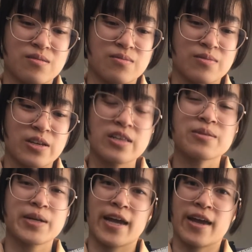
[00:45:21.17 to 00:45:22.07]
killing
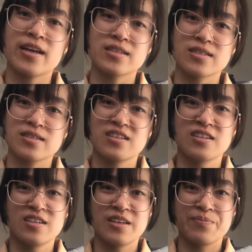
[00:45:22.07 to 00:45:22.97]
my hands.
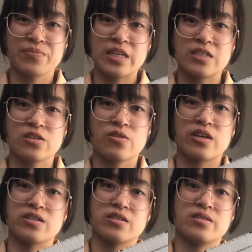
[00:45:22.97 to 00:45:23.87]
So
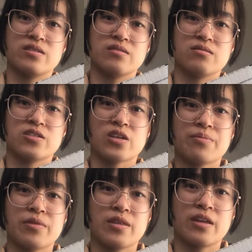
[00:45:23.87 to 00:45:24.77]
I
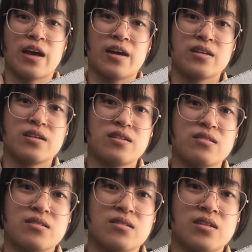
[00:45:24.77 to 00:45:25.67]
stopped that
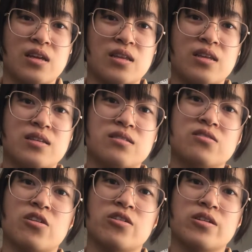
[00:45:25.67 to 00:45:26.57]
and then
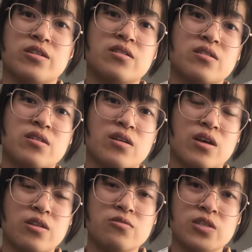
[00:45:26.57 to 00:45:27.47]
started a
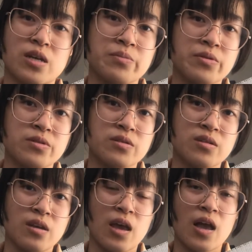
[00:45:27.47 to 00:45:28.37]
new sample.
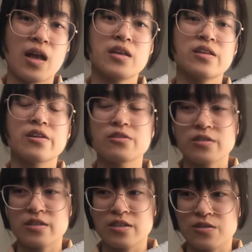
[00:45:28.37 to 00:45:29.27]
And then
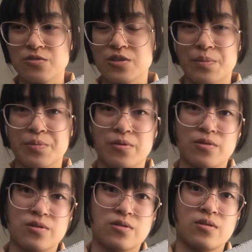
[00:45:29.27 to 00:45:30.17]
this new
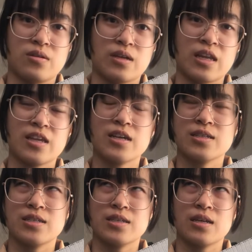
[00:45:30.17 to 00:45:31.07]
sample, I think I
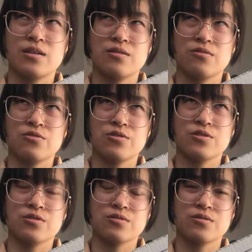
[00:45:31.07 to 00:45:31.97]
said
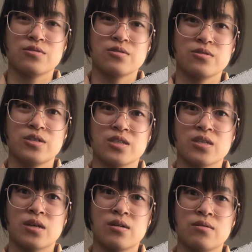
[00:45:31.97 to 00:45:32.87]
earlier just
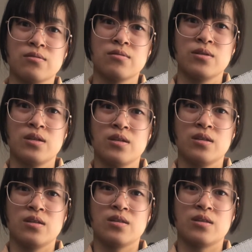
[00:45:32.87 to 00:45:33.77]
now
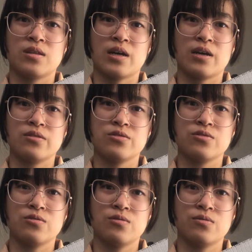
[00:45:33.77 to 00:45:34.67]
that I'll
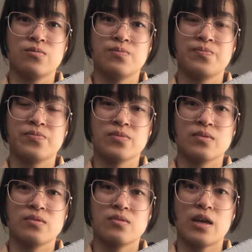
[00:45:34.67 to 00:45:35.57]
do
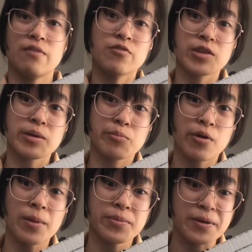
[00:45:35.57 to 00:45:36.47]
everything
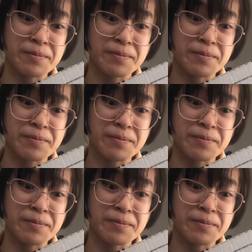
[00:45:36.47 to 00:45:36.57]
proper.